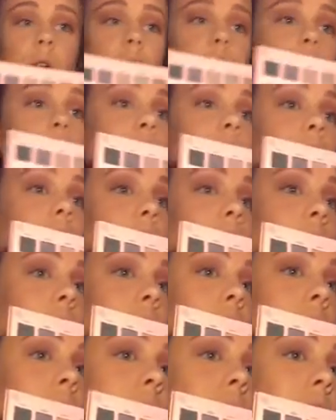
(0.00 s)
So
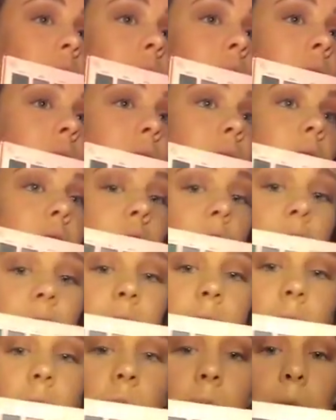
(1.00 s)
this is
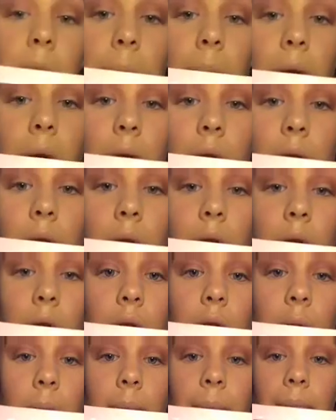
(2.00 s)
definitely a black color.